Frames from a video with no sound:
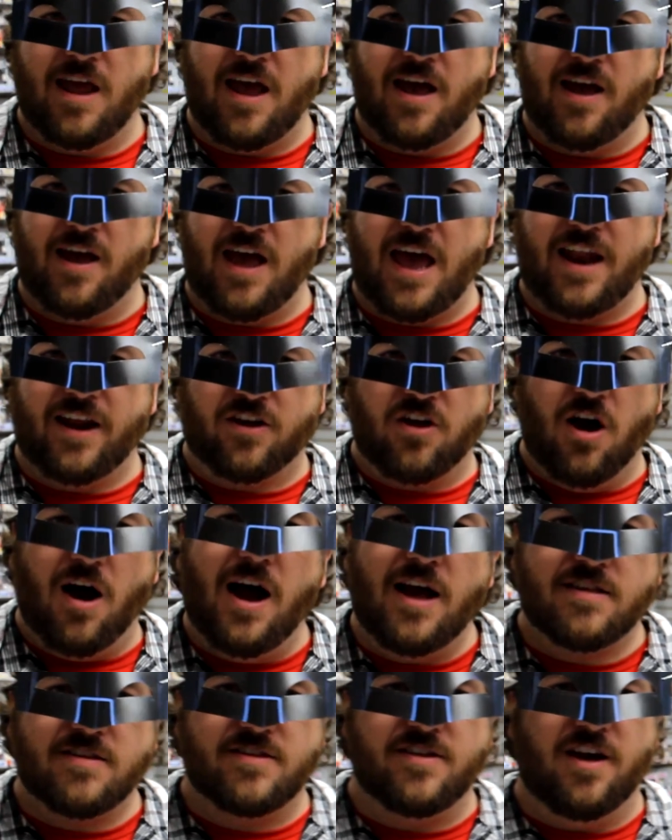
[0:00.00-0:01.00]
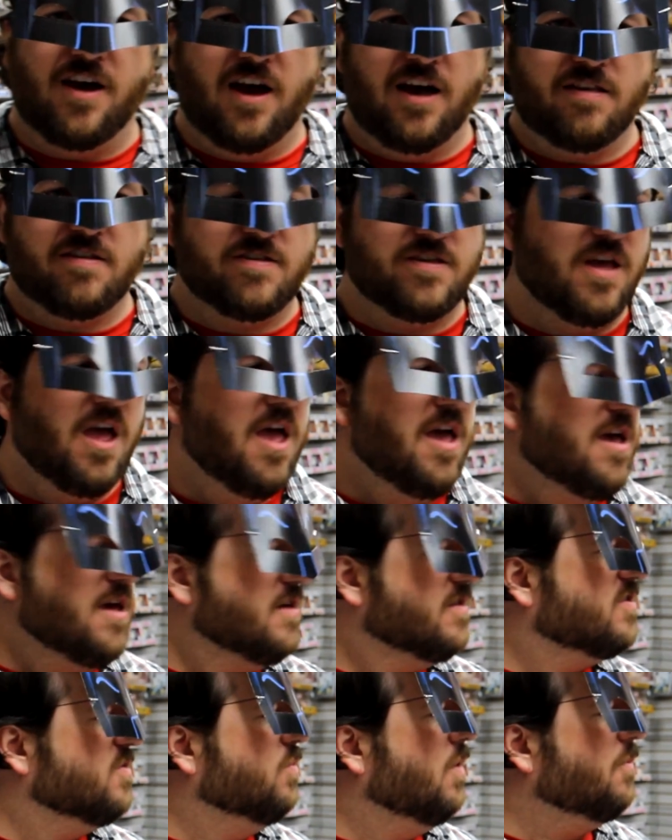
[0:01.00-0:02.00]
at a cost to us.
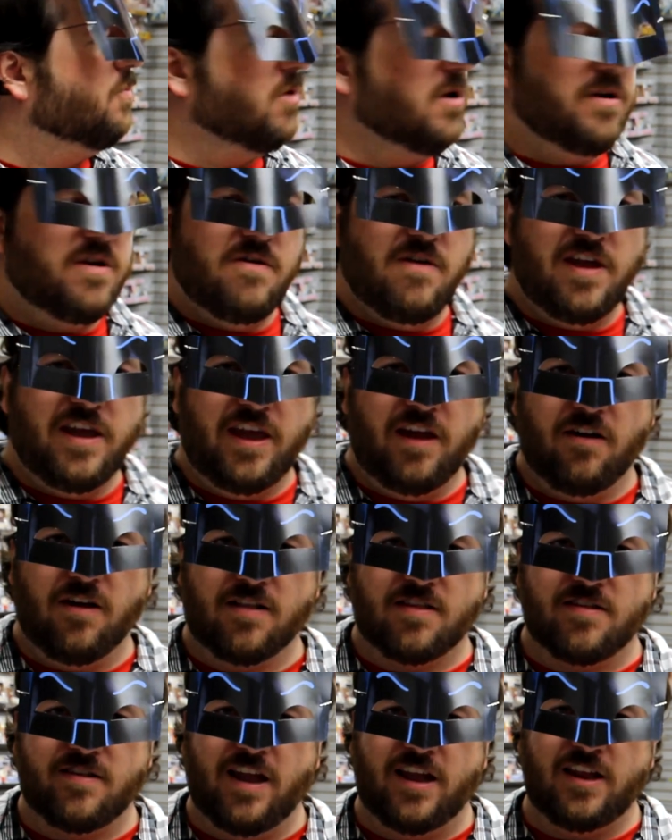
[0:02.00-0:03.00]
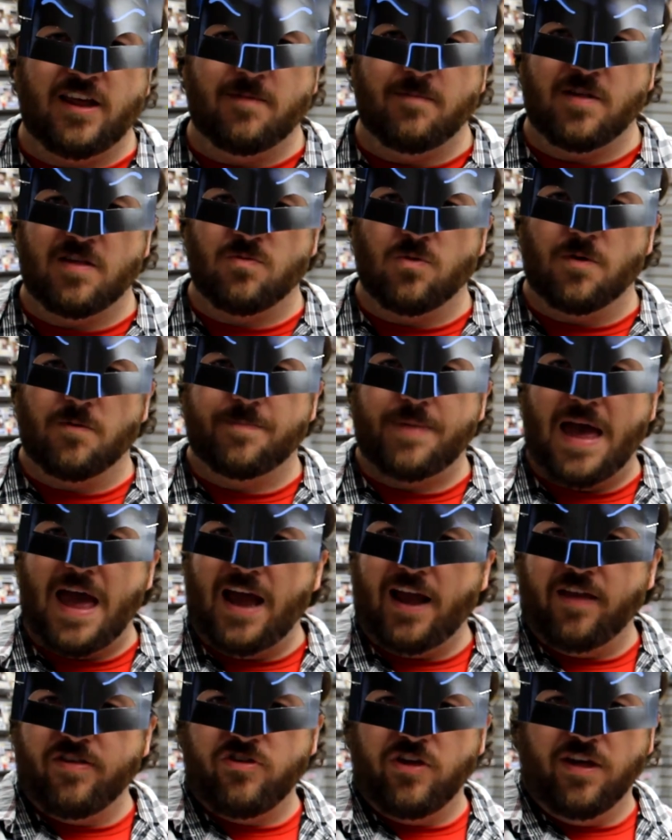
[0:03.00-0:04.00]
So what we're doing here at Stadium is we're
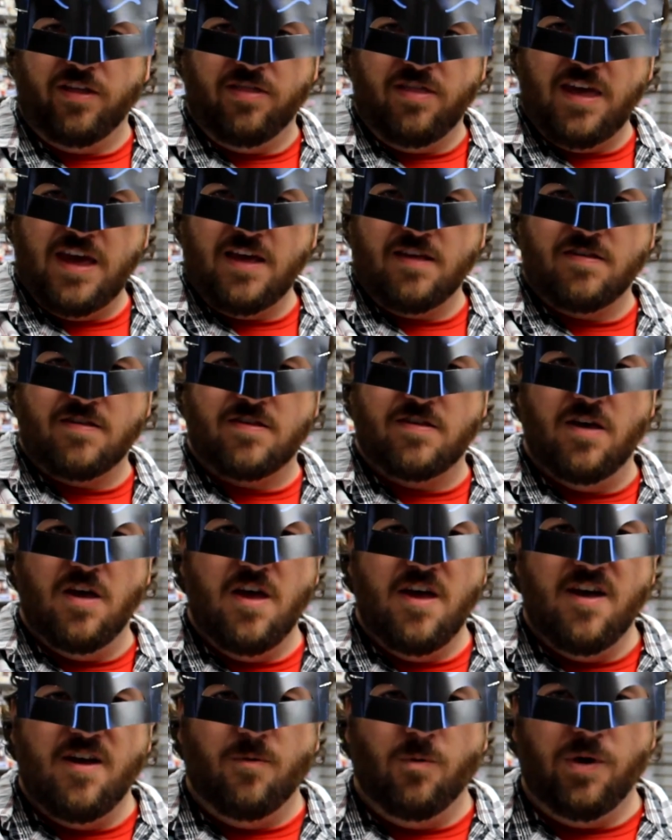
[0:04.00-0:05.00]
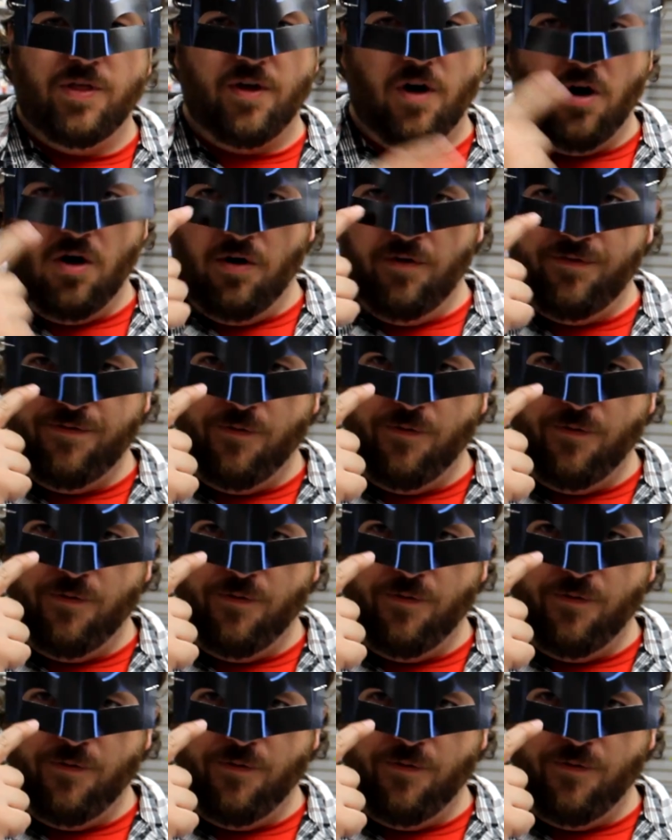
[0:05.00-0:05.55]
packaging this with all